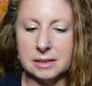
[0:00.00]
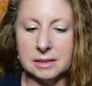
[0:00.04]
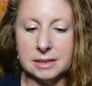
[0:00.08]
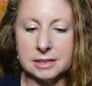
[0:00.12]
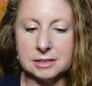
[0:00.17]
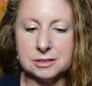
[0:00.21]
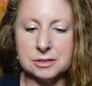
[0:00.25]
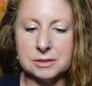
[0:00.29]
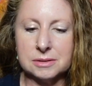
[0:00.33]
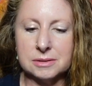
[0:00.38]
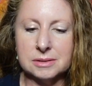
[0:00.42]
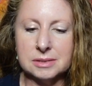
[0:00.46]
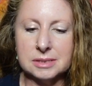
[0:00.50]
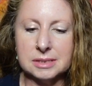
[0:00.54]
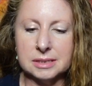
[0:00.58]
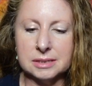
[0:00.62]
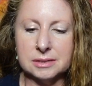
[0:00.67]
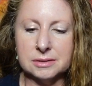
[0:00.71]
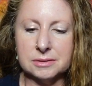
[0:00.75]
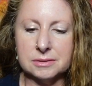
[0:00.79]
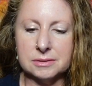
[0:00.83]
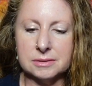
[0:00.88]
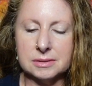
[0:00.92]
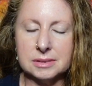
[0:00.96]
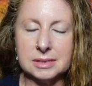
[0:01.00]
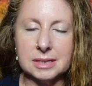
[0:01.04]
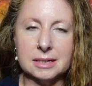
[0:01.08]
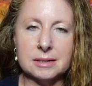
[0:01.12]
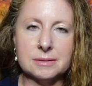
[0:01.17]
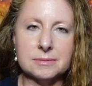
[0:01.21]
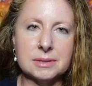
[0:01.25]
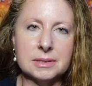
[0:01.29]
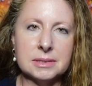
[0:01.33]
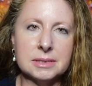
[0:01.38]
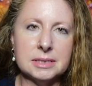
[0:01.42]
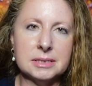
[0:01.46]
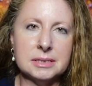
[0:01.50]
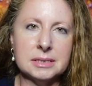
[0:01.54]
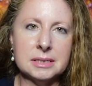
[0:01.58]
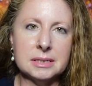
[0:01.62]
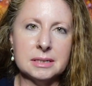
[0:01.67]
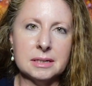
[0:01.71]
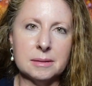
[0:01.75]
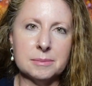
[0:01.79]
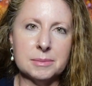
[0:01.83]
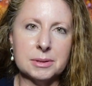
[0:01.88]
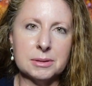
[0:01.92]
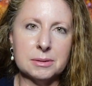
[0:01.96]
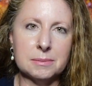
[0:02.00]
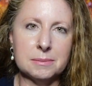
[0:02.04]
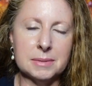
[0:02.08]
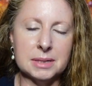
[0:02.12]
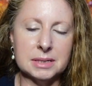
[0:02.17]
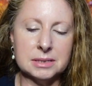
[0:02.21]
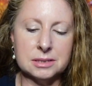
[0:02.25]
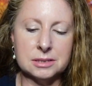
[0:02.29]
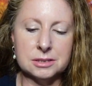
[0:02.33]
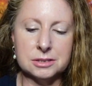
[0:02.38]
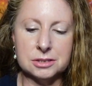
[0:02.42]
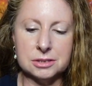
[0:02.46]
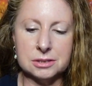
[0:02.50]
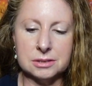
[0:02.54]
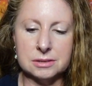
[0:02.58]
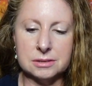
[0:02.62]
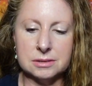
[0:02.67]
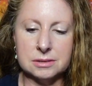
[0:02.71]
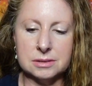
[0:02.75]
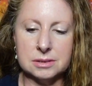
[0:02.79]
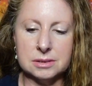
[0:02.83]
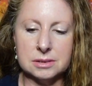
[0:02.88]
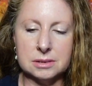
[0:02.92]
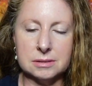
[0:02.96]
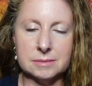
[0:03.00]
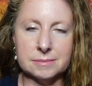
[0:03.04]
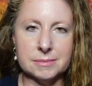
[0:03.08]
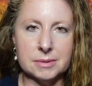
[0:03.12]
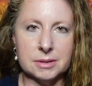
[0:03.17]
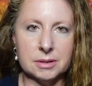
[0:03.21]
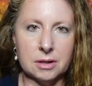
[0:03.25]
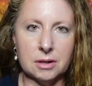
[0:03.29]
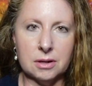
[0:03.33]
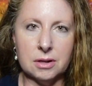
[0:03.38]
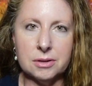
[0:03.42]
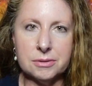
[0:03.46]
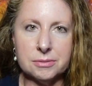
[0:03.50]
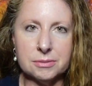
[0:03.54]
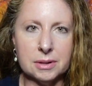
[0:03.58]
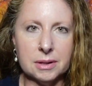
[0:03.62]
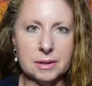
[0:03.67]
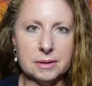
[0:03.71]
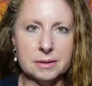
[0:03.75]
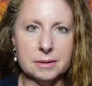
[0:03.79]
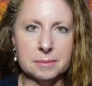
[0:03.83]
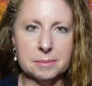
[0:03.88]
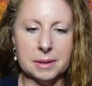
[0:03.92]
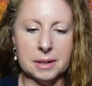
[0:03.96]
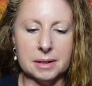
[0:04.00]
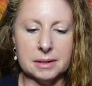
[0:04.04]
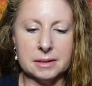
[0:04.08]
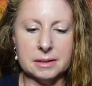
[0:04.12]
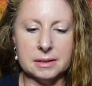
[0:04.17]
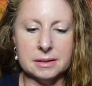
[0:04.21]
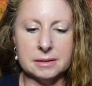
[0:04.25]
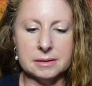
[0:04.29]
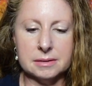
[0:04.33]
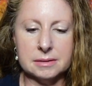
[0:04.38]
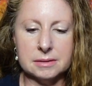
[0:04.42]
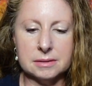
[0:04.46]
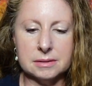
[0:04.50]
electrical signals and releasing chemical messengers all throughout your body.